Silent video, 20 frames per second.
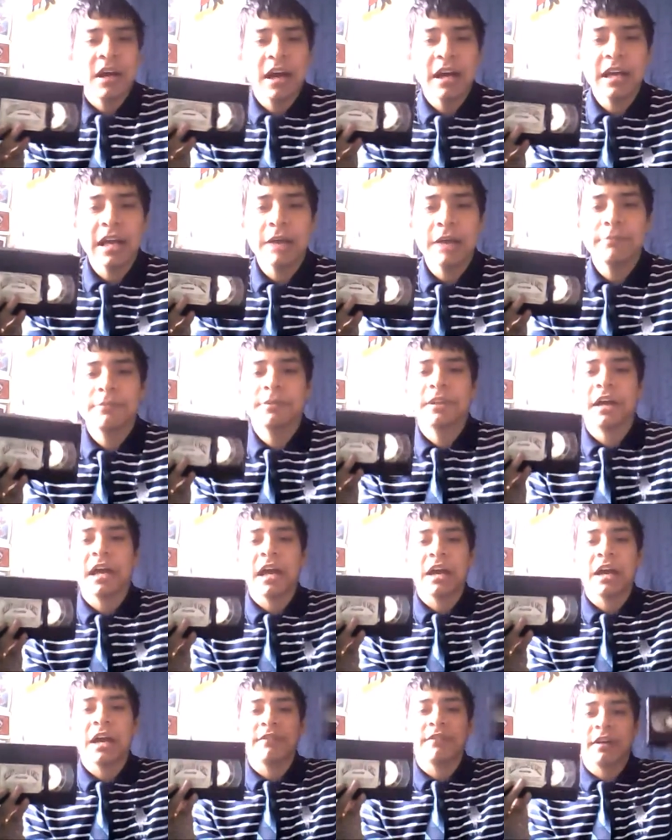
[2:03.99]
I happen to
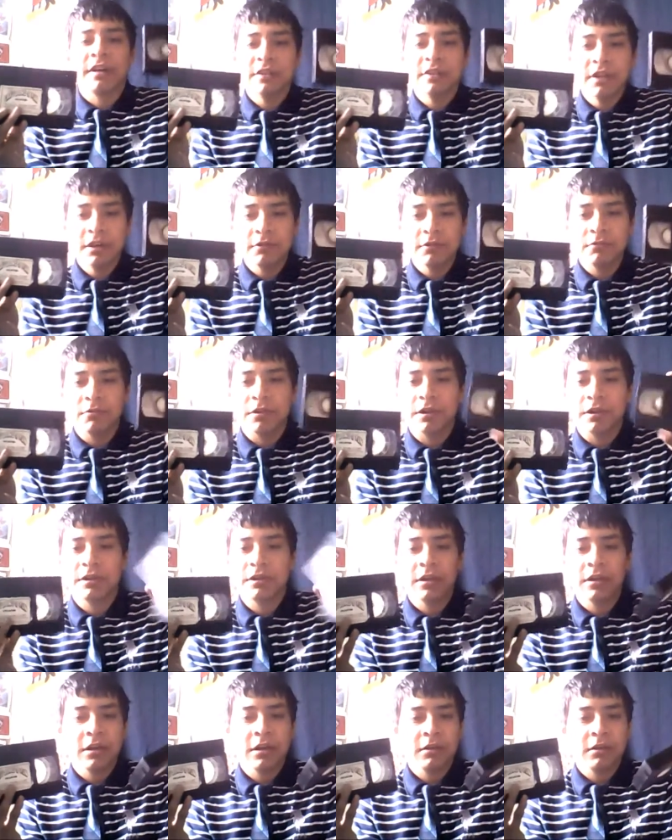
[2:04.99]
have another one,
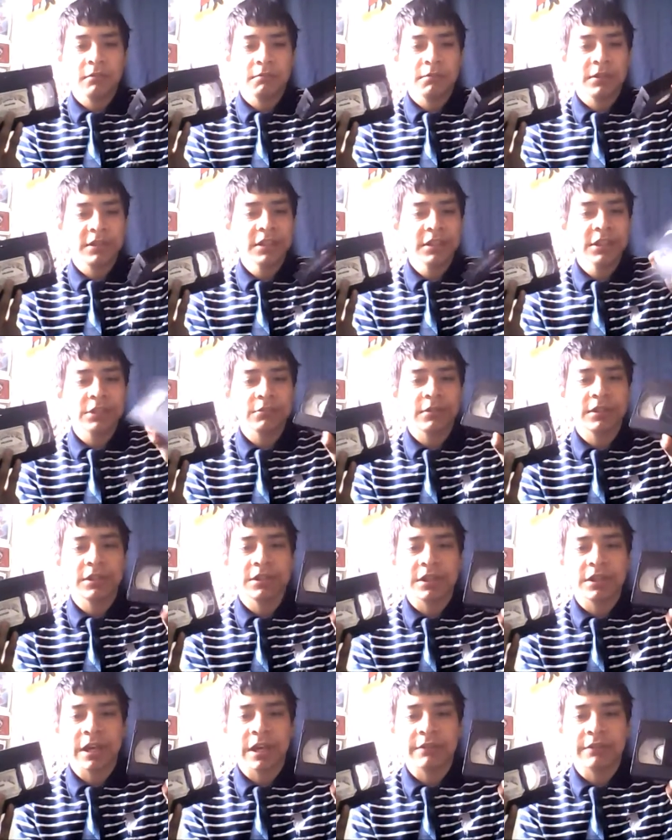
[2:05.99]
but this one
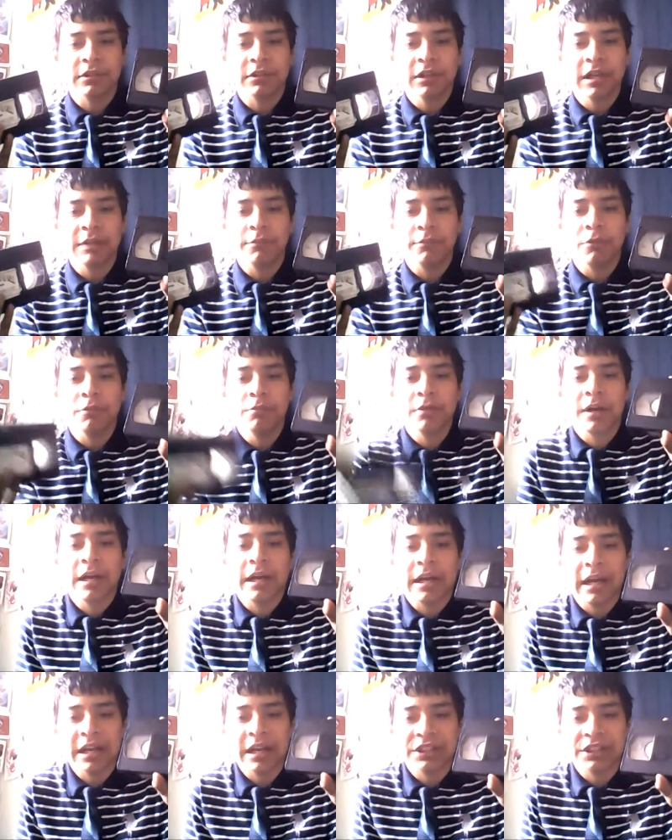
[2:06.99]
doesn't have a label, but
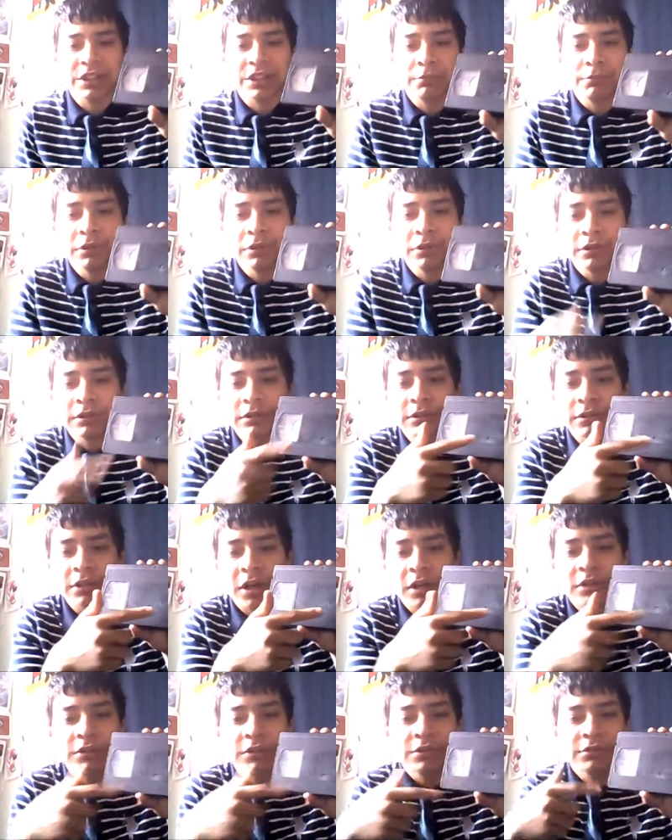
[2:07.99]
I actually put
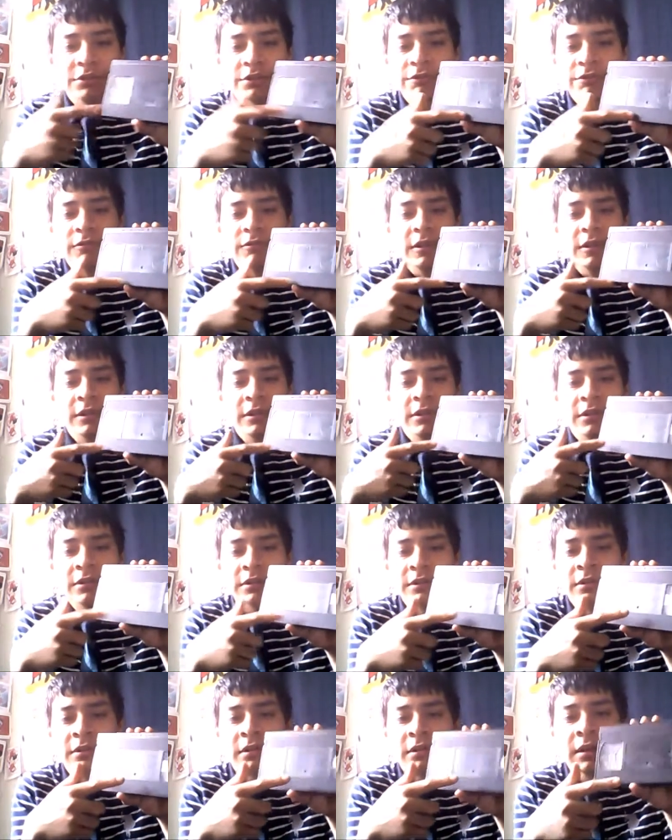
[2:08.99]
Cartoons of Fun
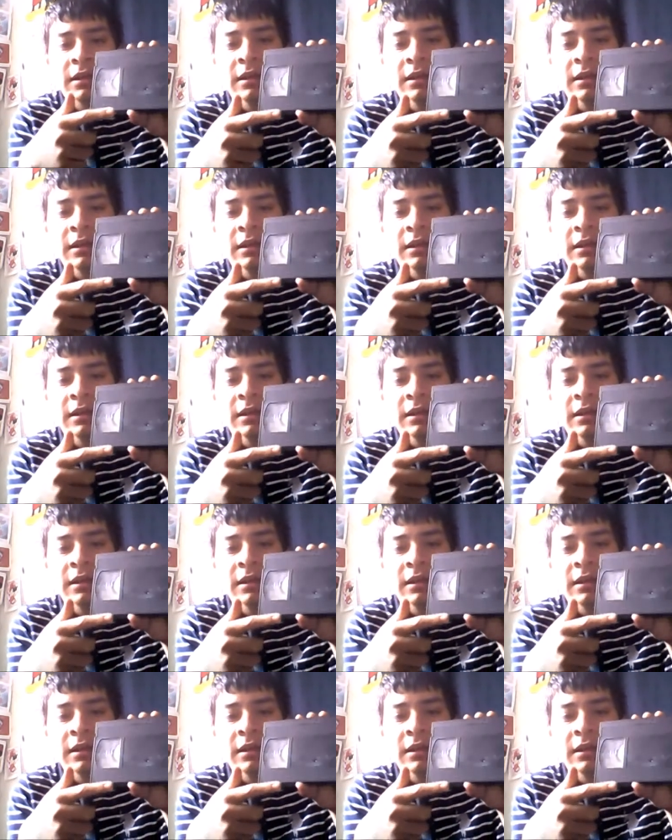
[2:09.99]
on the